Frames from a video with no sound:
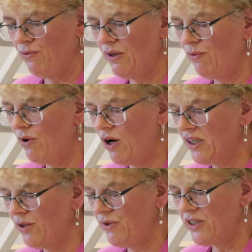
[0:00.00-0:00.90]
While
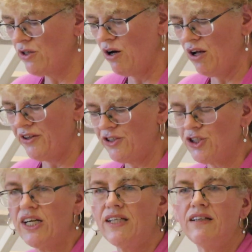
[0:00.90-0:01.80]
walking, we saw all these
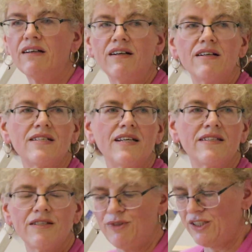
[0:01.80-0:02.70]
shiny cars,
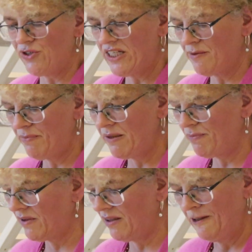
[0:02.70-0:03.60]
handsomely dressed
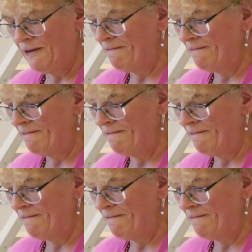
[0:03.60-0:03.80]
people.